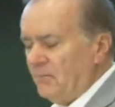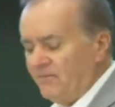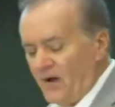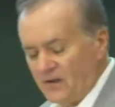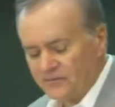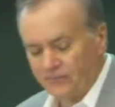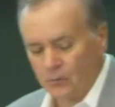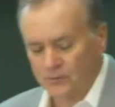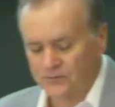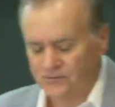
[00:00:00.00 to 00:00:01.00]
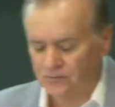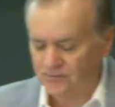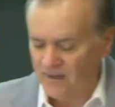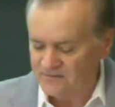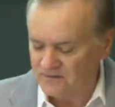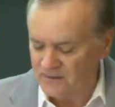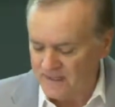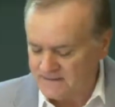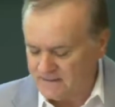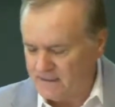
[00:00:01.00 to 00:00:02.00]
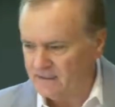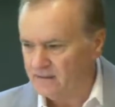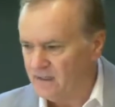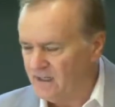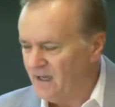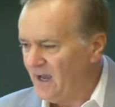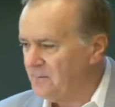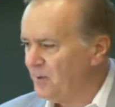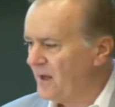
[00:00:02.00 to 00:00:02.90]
Fast forward to 2018, and